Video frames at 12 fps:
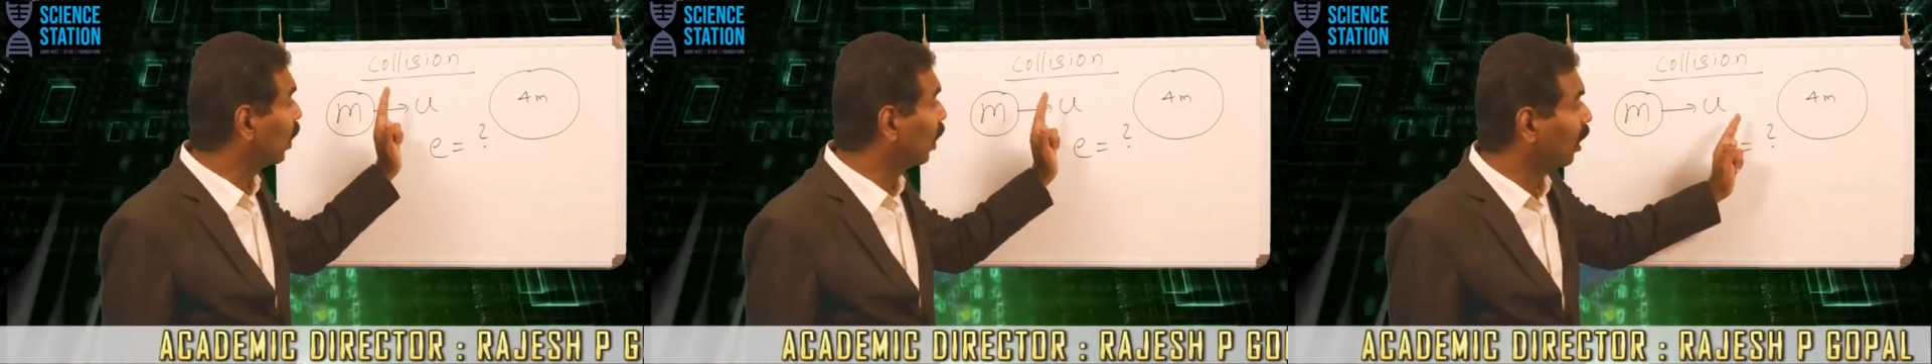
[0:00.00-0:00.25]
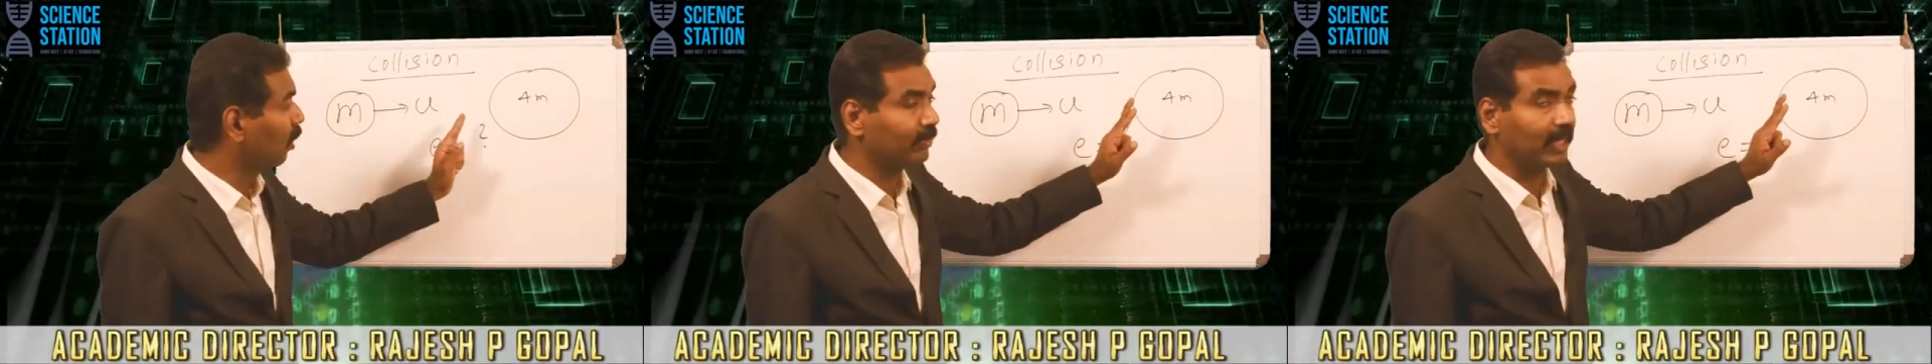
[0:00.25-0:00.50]

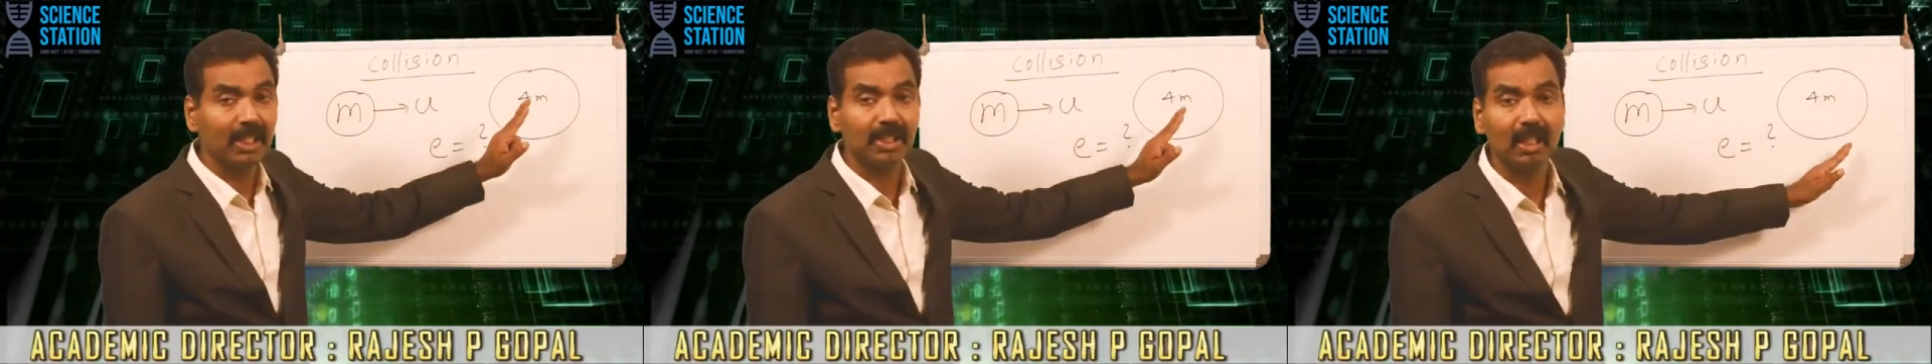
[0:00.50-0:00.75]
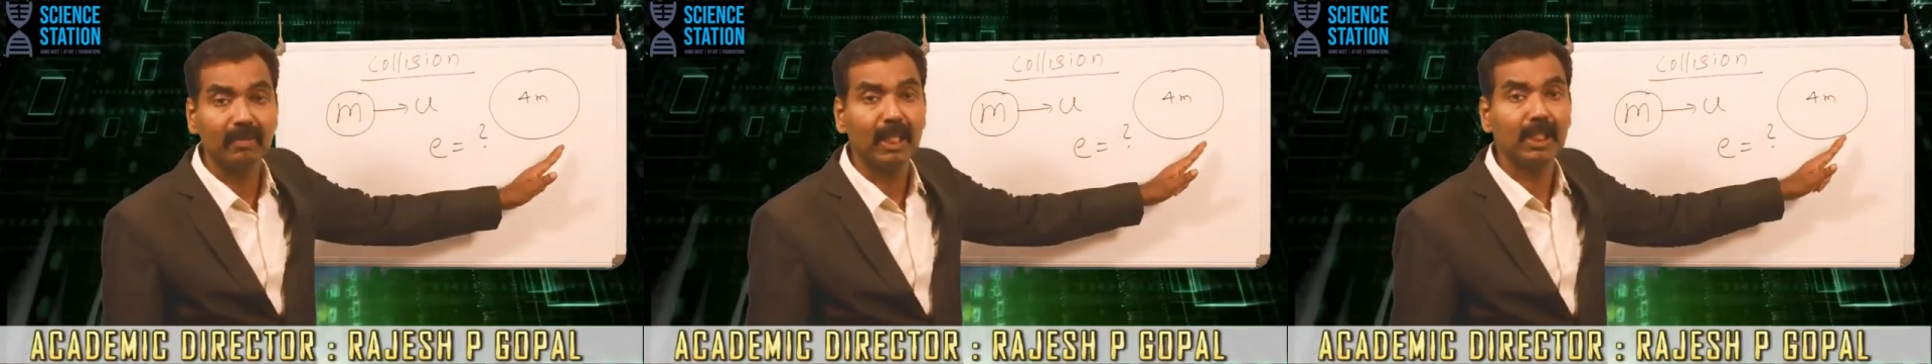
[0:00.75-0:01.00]
law of
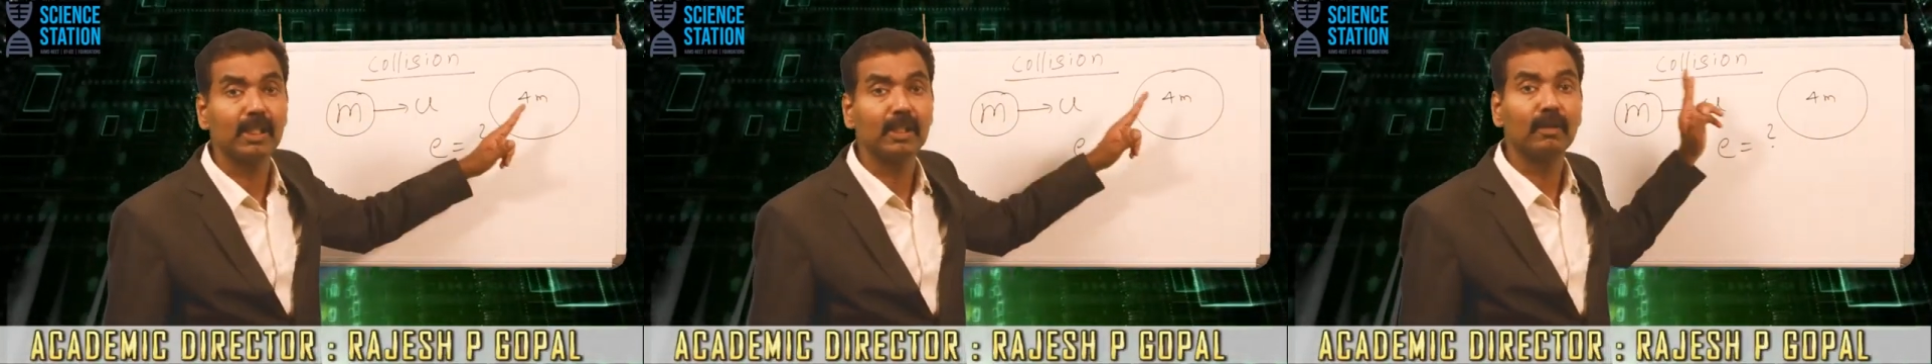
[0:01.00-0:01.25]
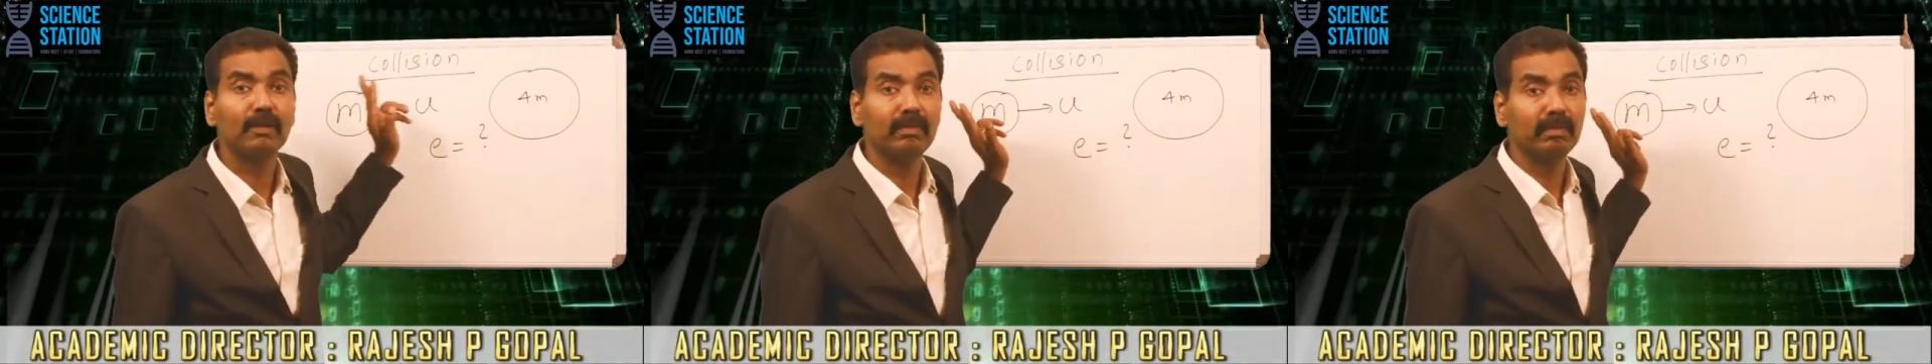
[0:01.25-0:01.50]
conservation
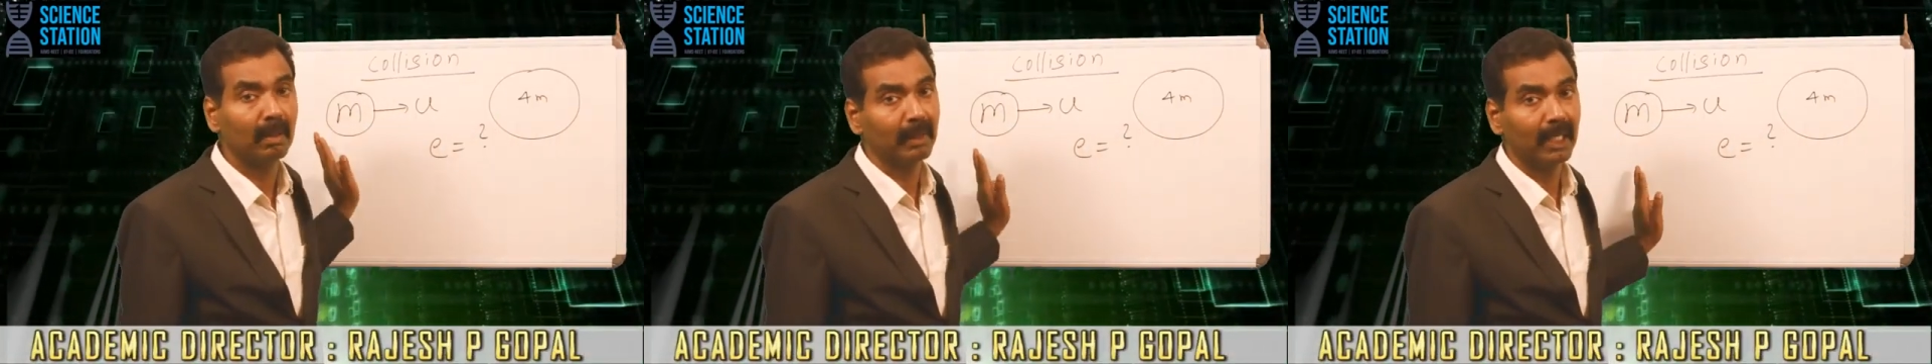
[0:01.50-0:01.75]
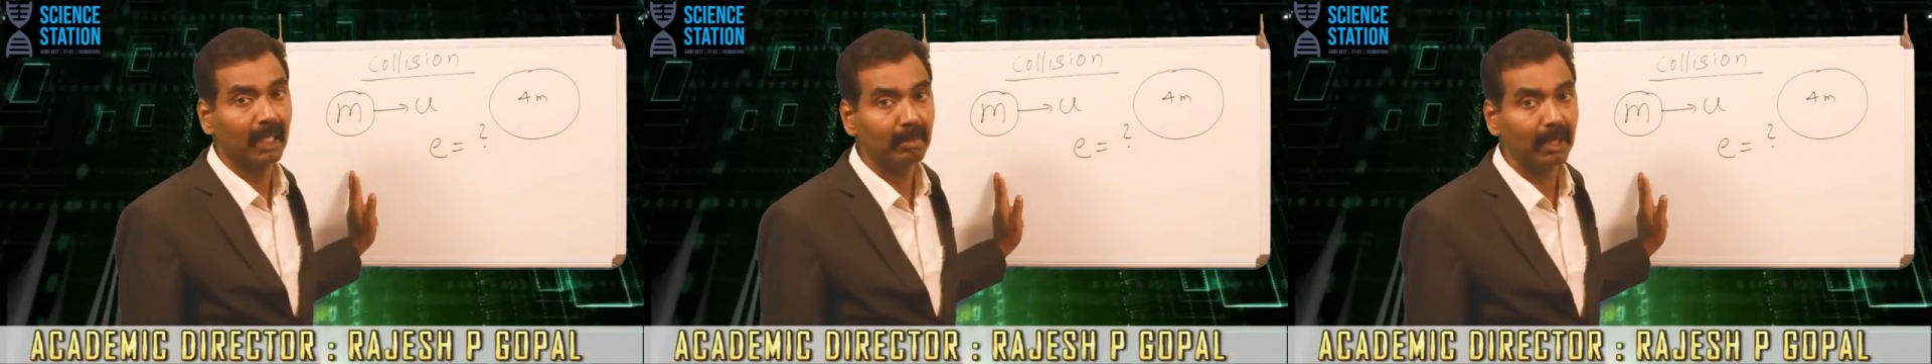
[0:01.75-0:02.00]
of
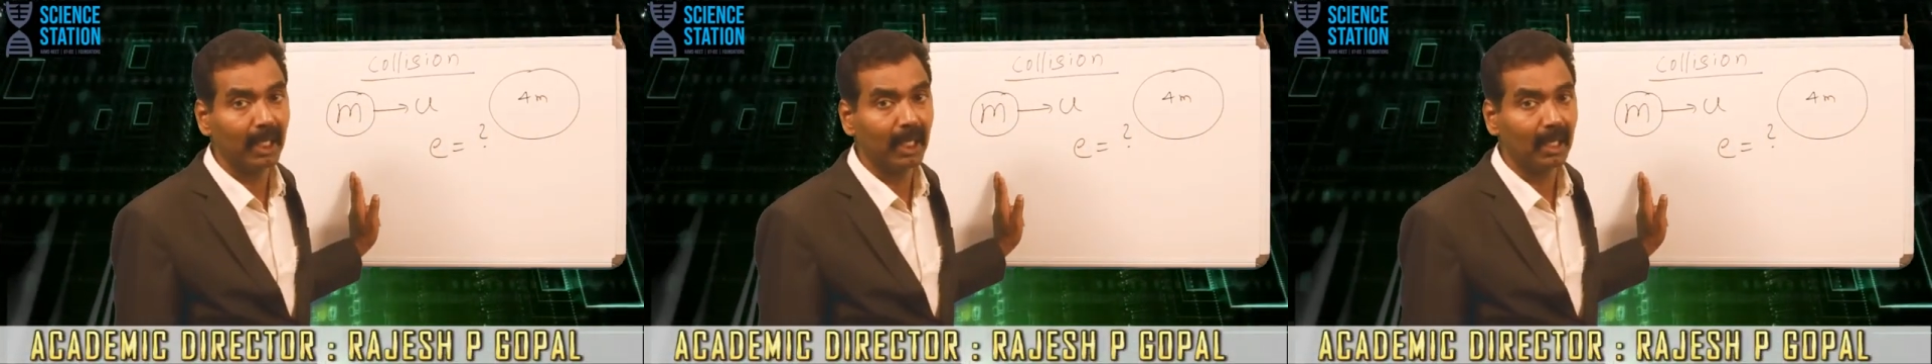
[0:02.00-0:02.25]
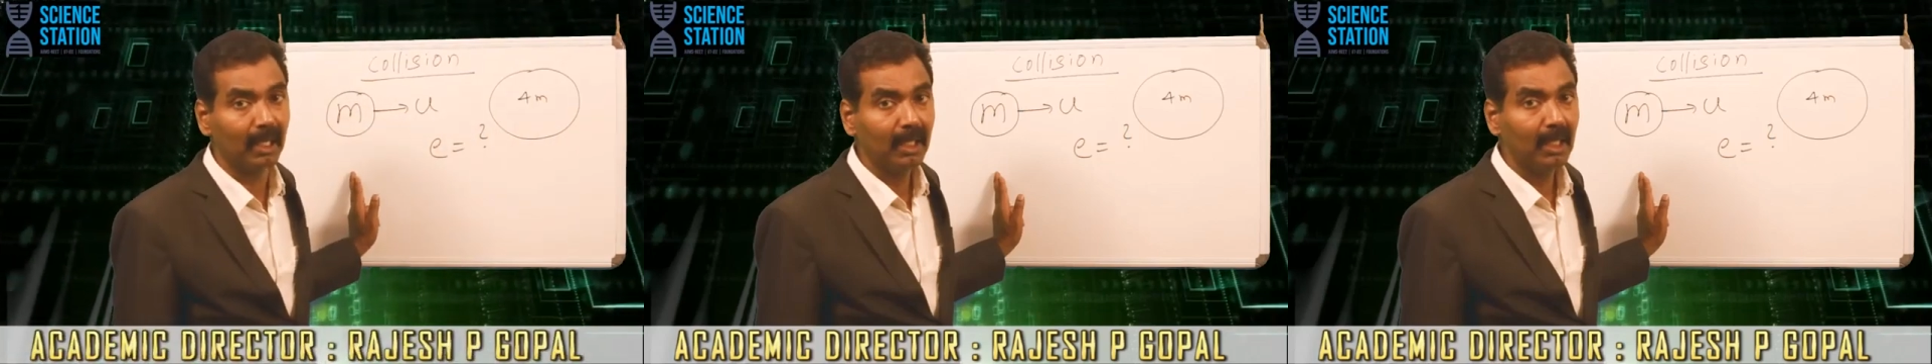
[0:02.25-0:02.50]
momentum
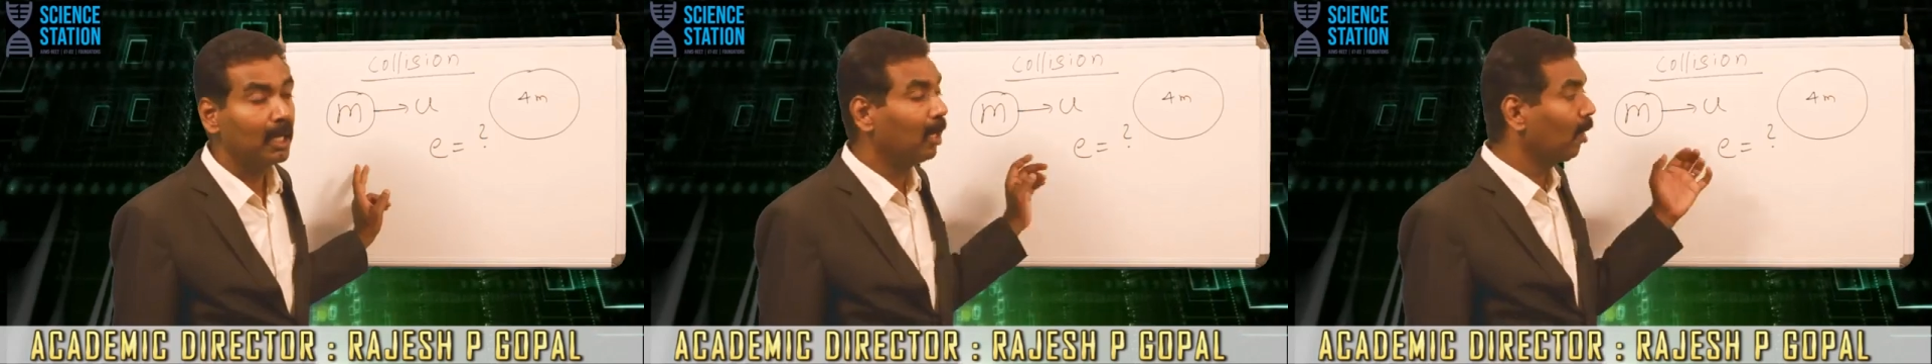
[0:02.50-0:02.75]
here.